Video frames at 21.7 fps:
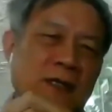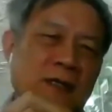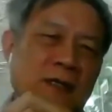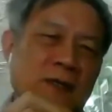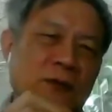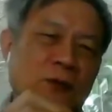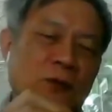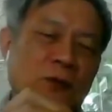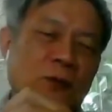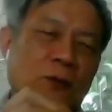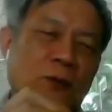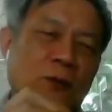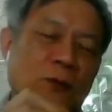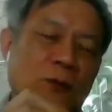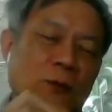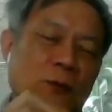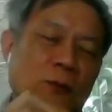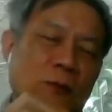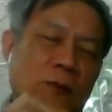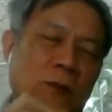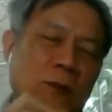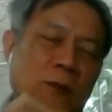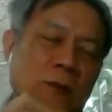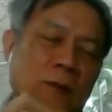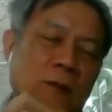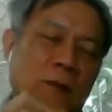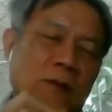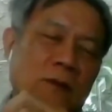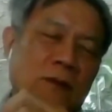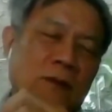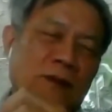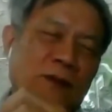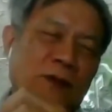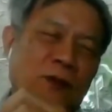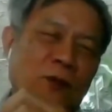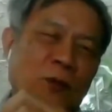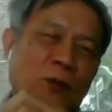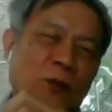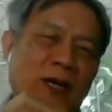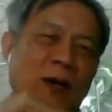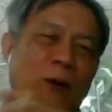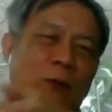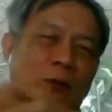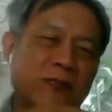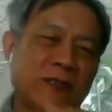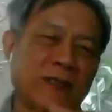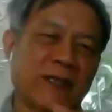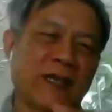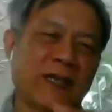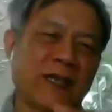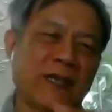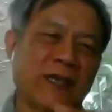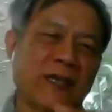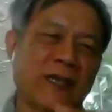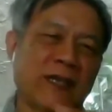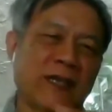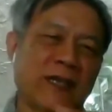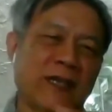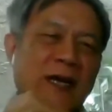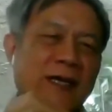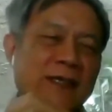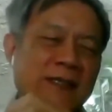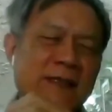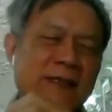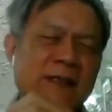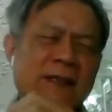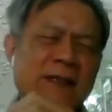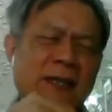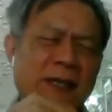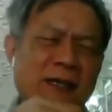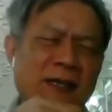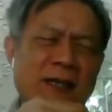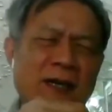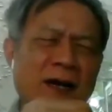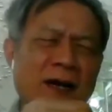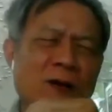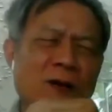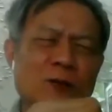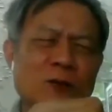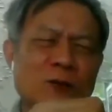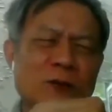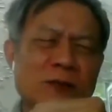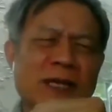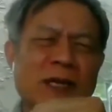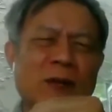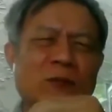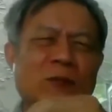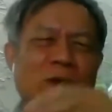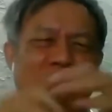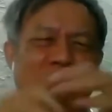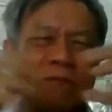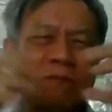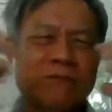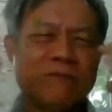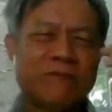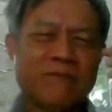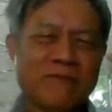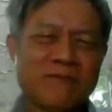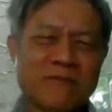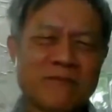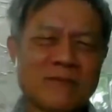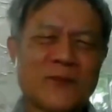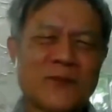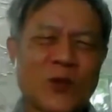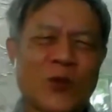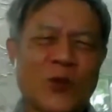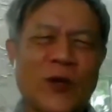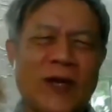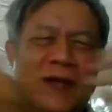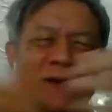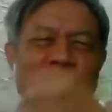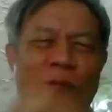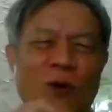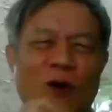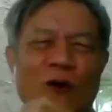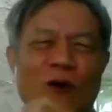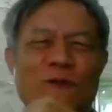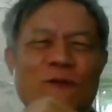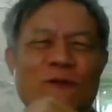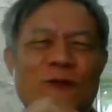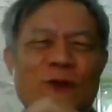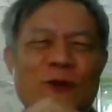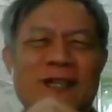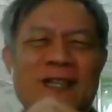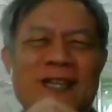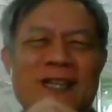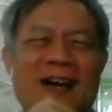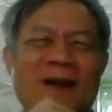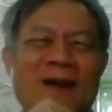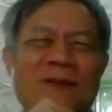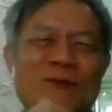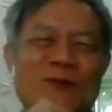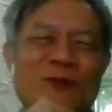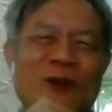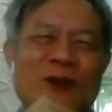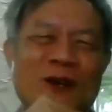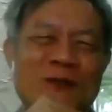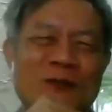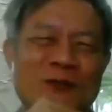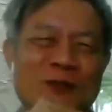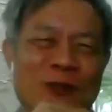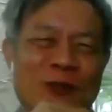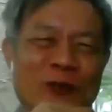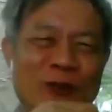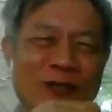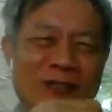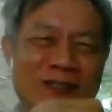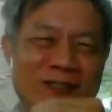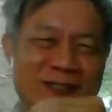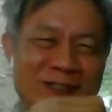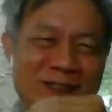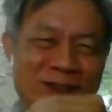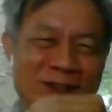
So, when I was in education, I did think, how can we create more free time for our students?